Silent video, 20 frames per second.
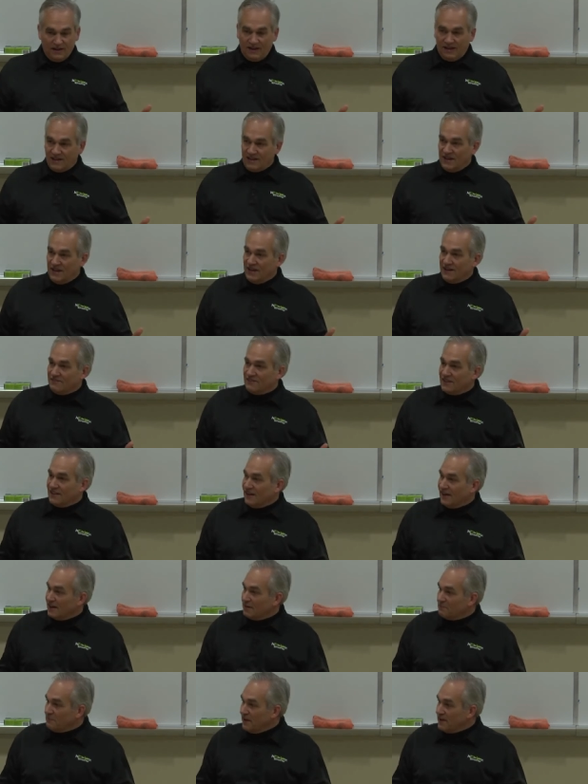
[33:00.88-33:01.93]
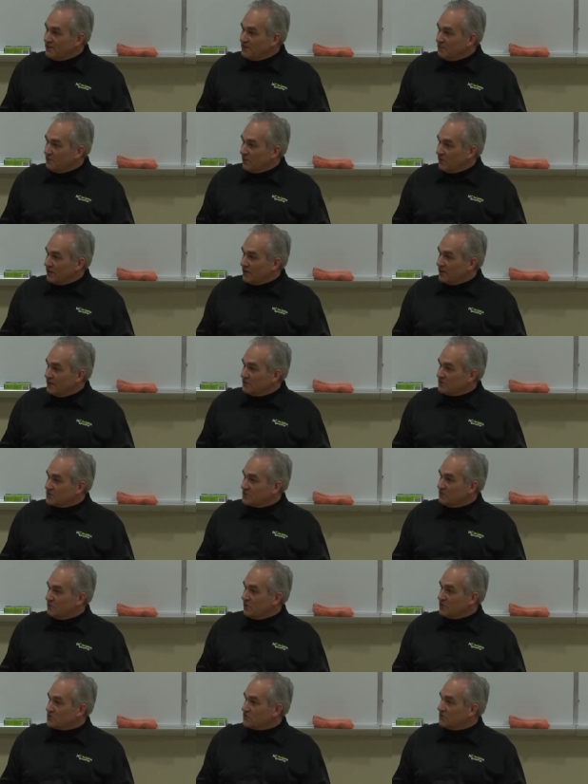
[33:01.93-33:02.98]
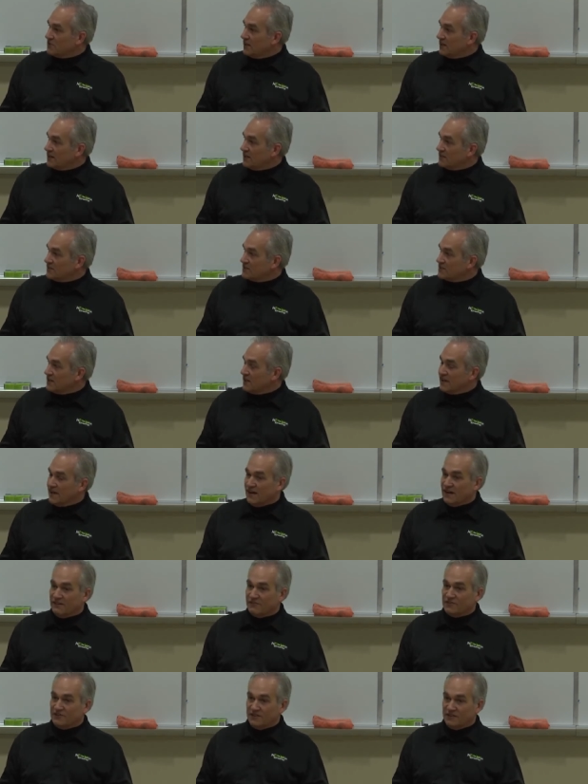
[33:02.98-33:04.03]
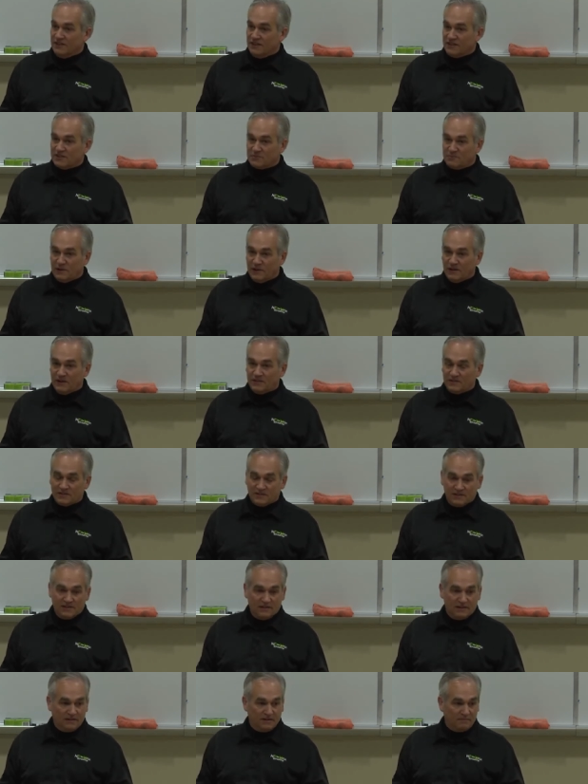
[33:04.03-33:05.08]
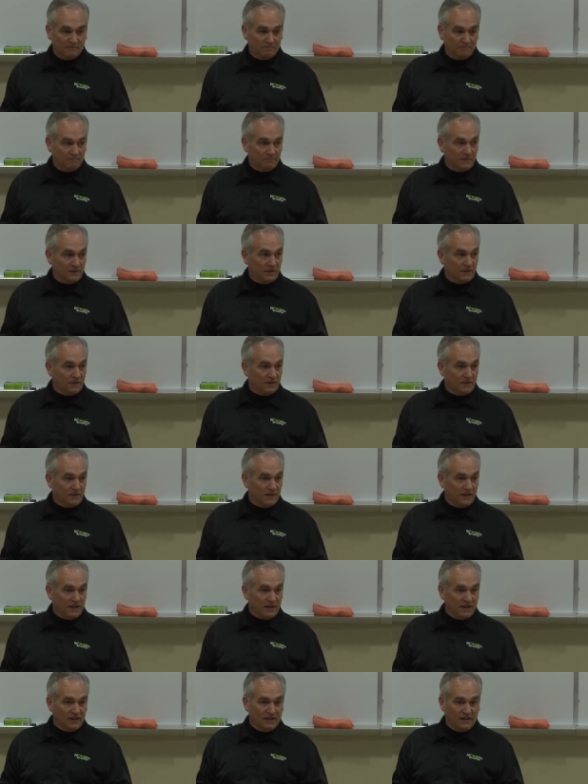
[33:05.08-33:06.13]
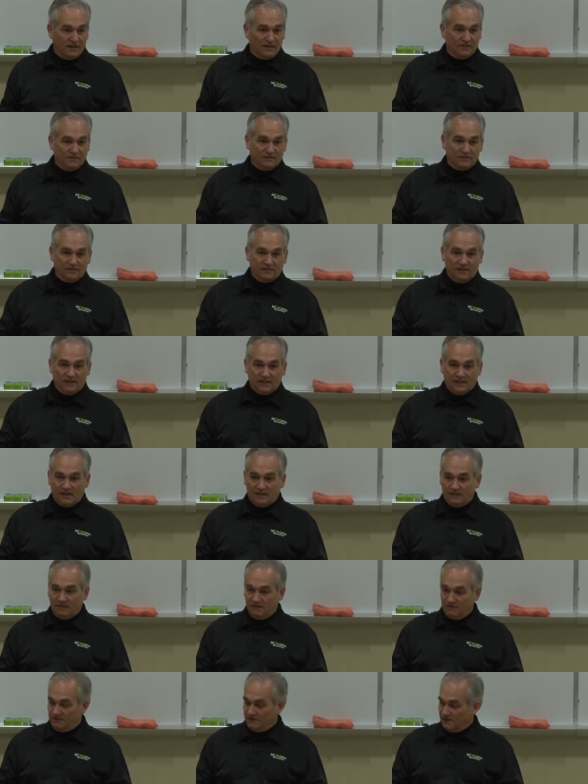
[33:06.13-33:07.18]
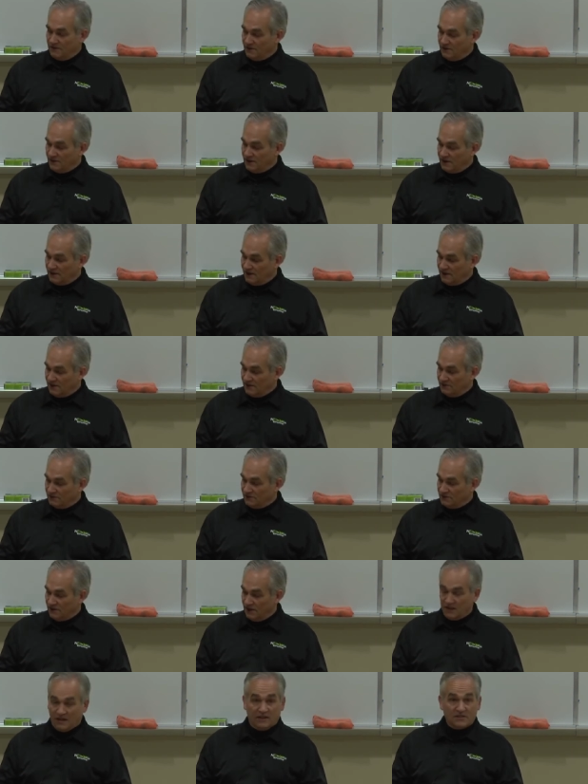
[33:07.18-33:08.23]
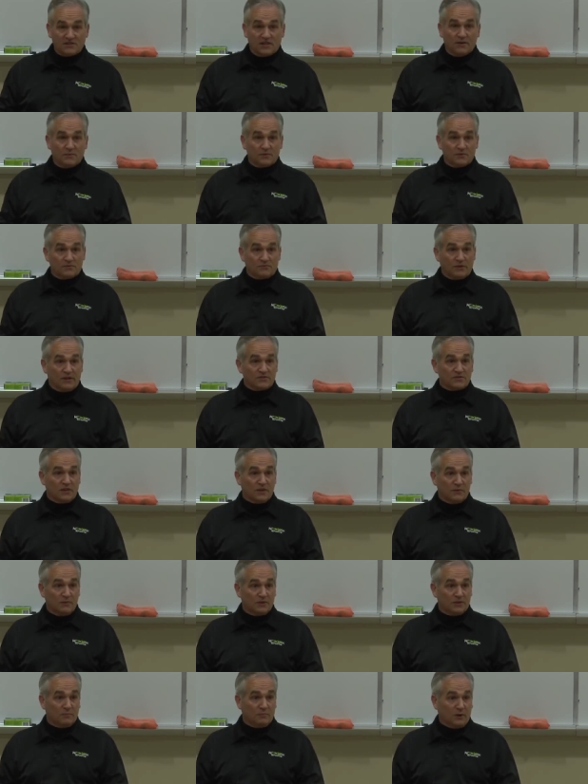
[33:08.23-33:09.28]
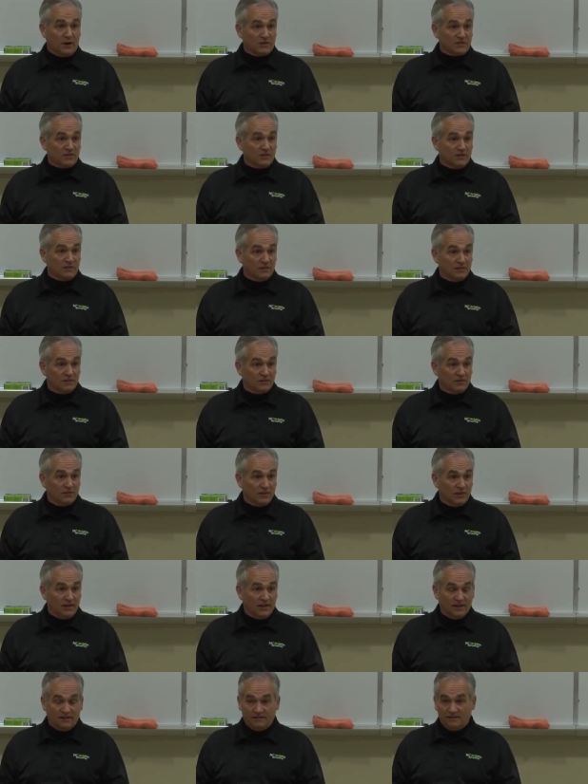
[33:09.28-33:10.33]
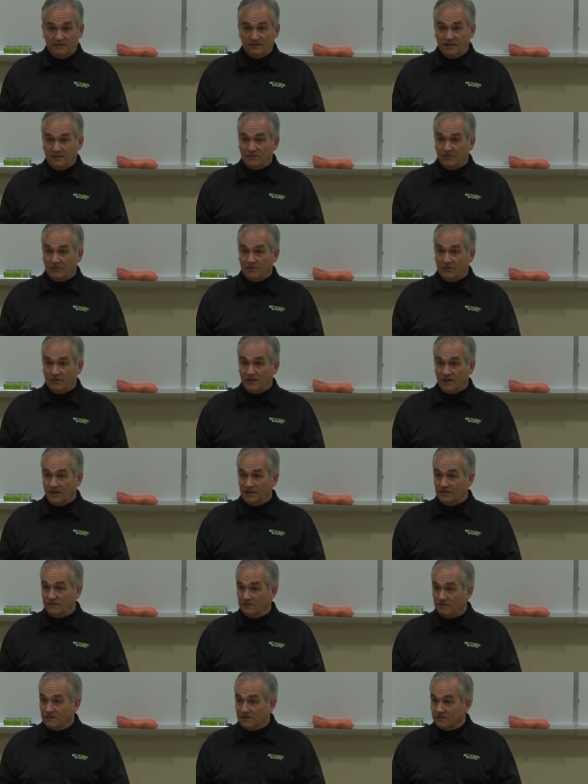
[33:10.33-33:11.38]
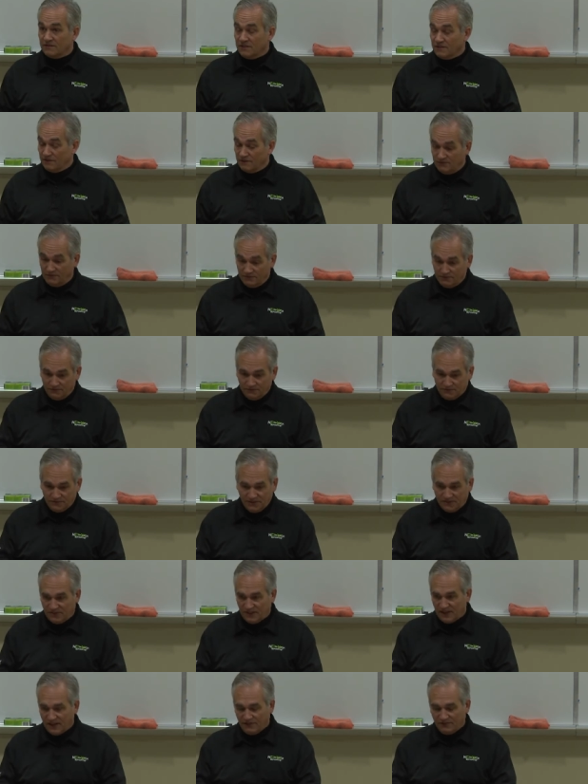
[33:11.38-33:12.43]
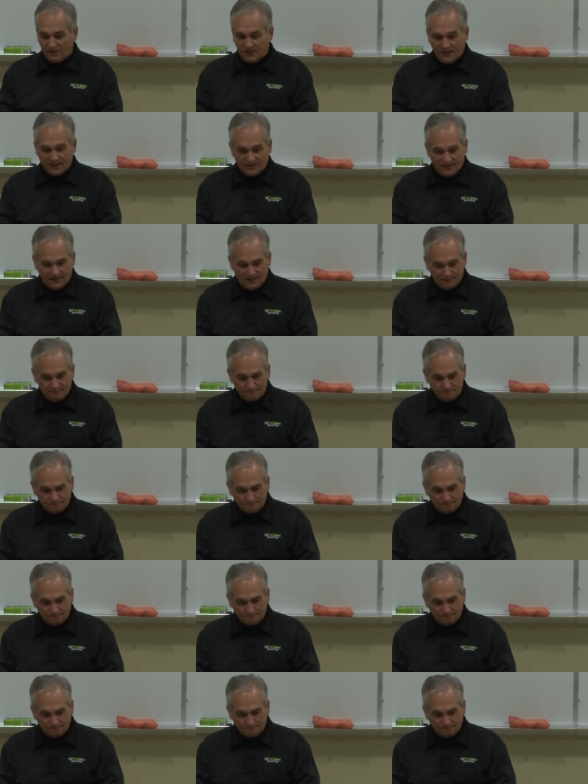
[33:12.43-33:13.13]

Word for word: I can't even get out of bed in the morning. It was the most ridiculous thing I ever experienced. Um, I, I don't, I, you know, I, I don't, I guess I was wrestling with depression, only I never thought I'd, uh, you know, didn't think of it like that.